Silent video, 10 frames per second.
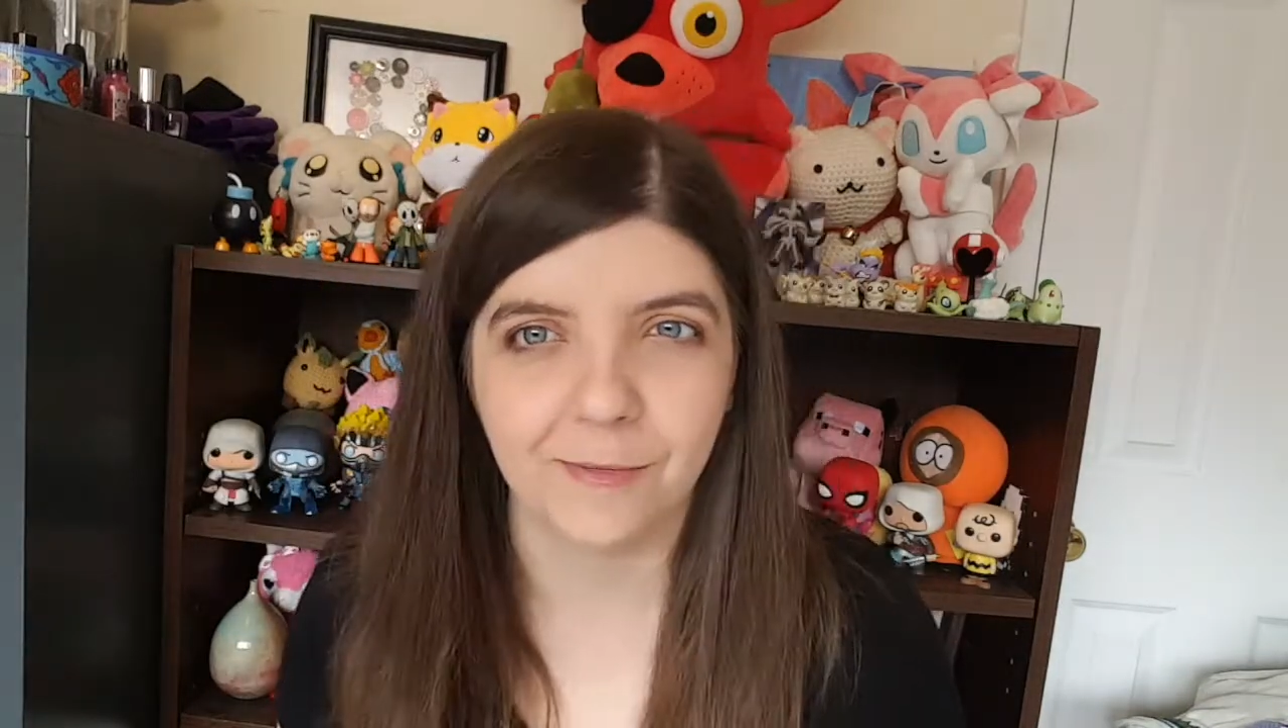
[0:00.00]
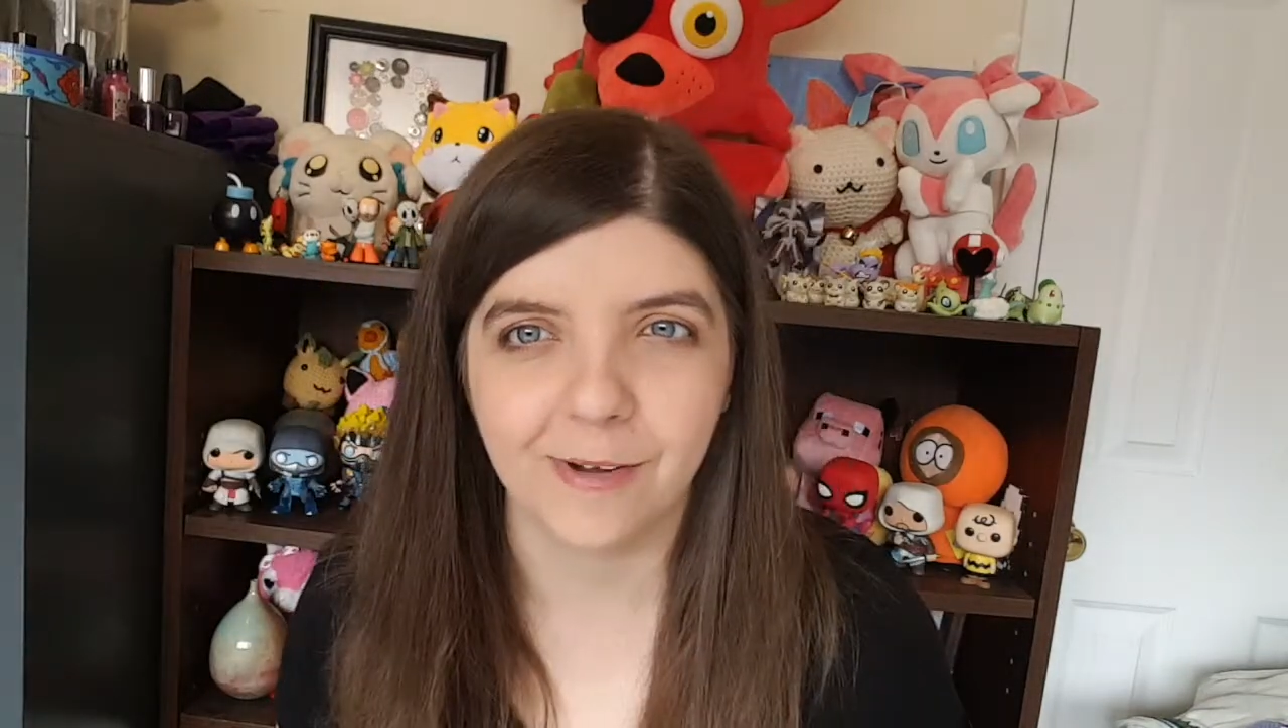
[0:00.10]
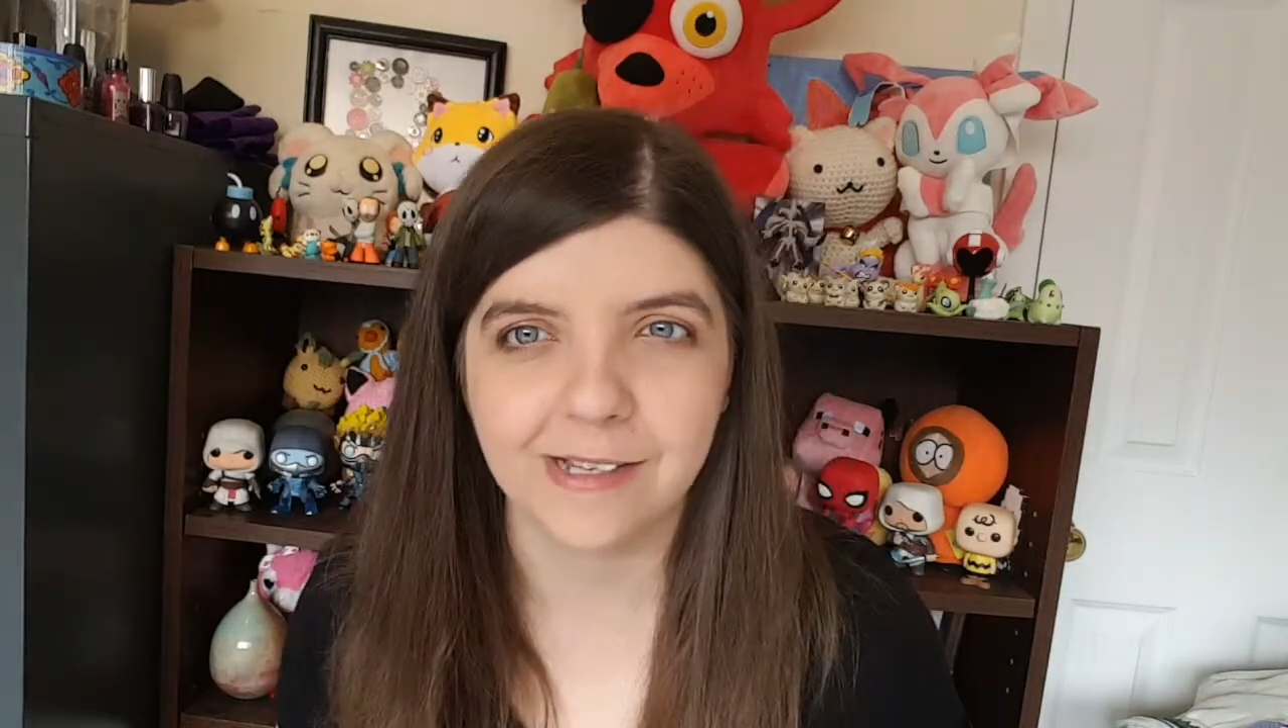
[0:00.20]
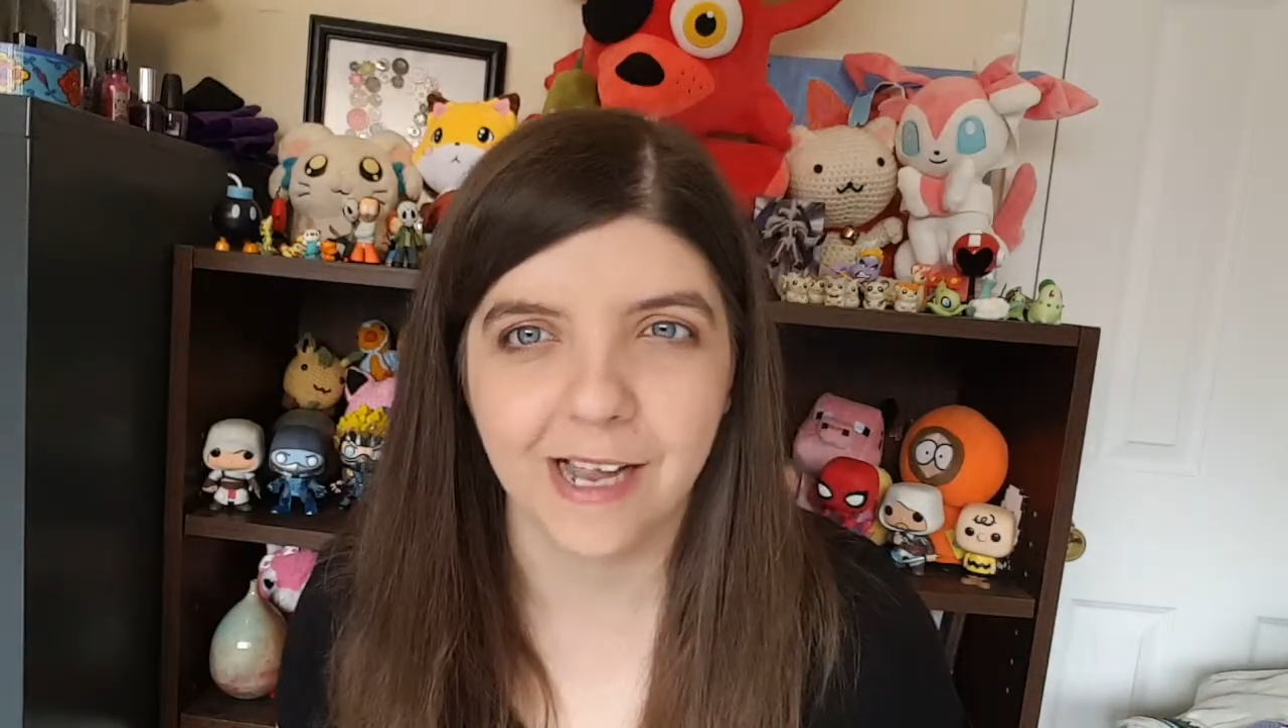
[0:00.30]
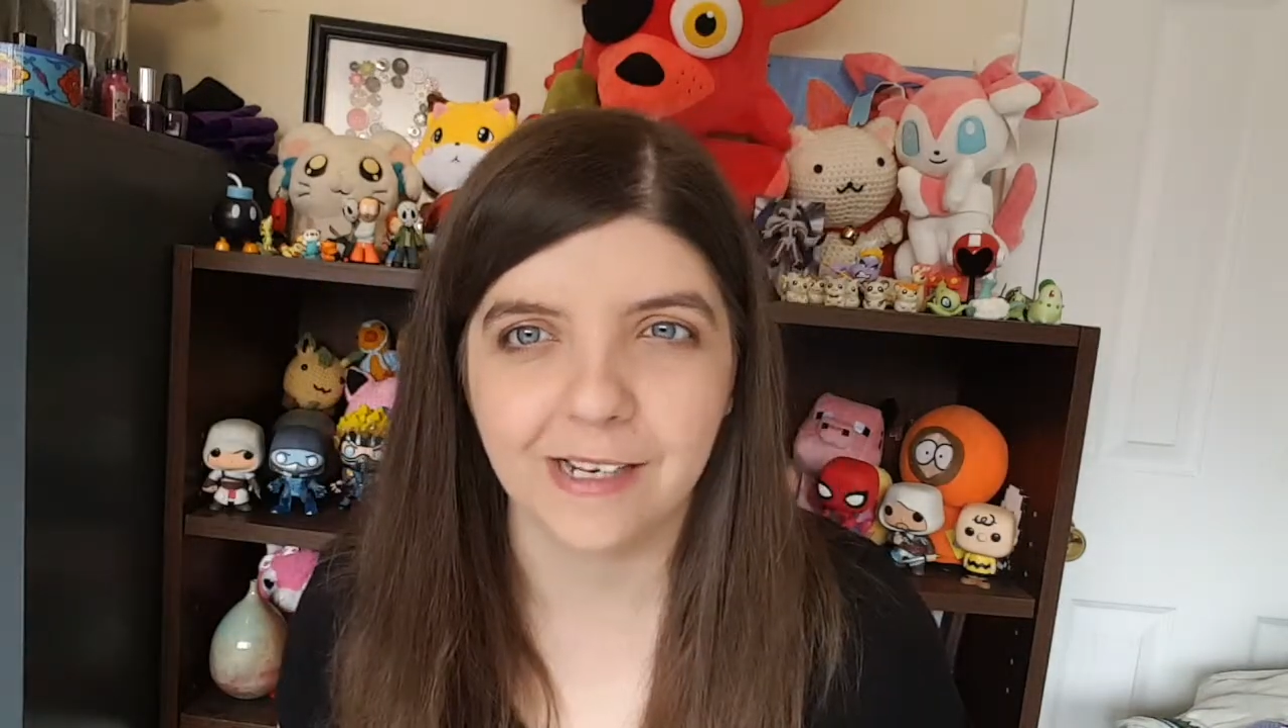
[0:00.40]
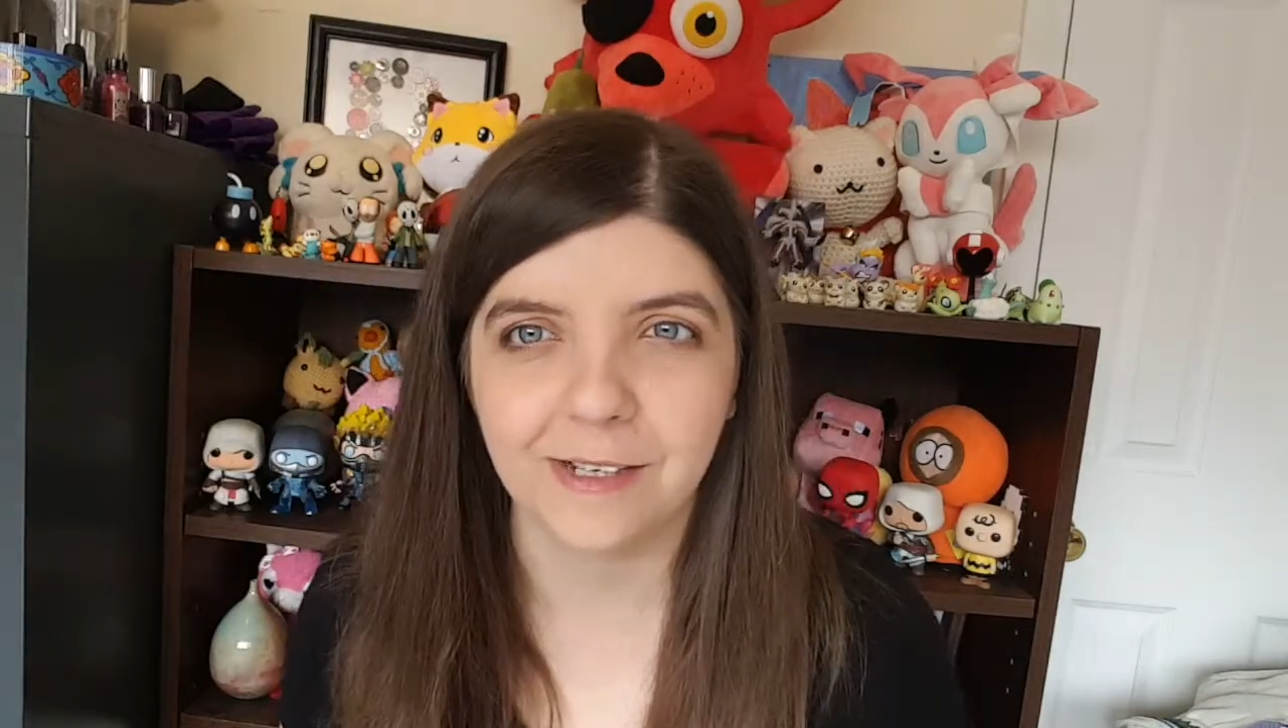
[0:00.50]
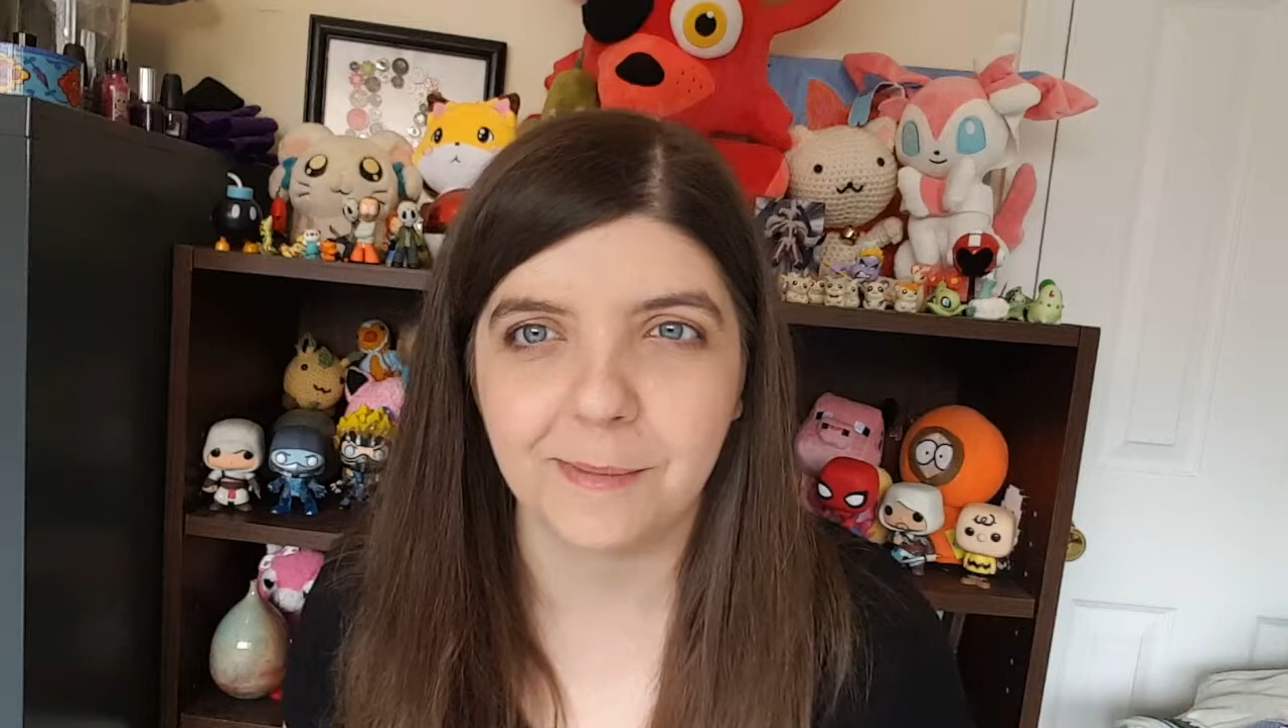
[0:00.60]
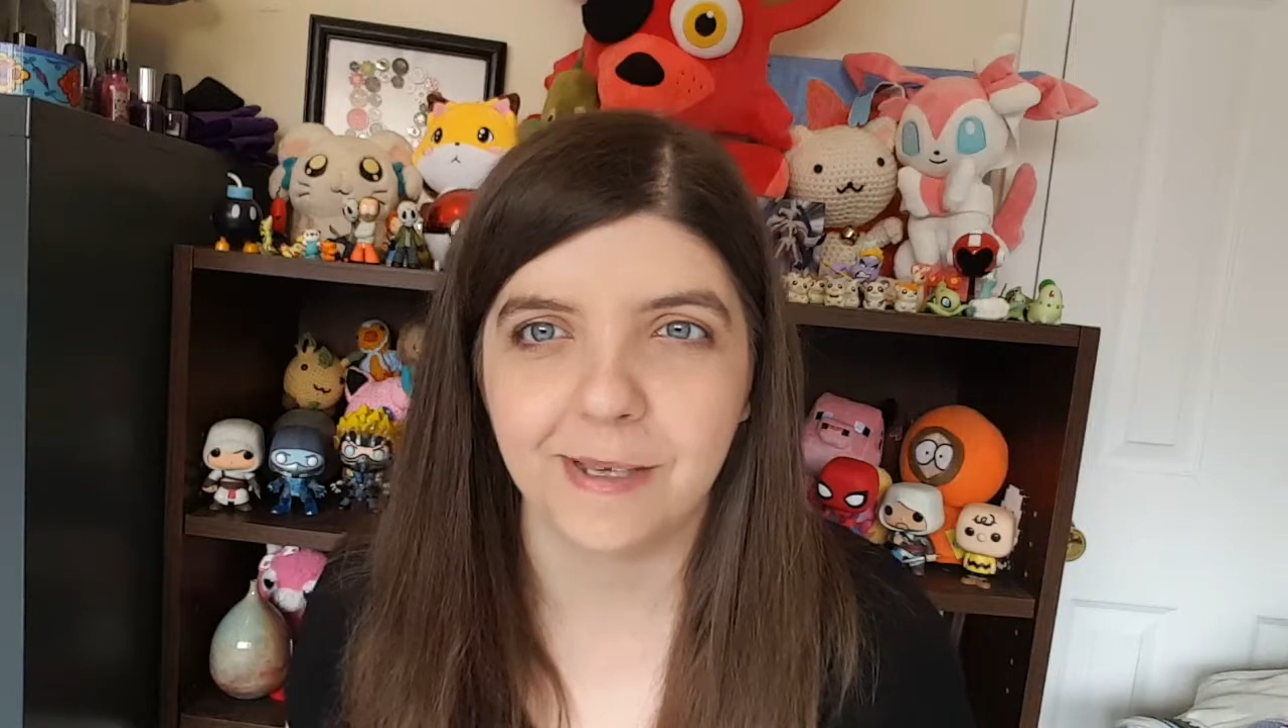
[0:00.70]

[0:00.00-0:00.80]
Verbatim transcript: voice actor,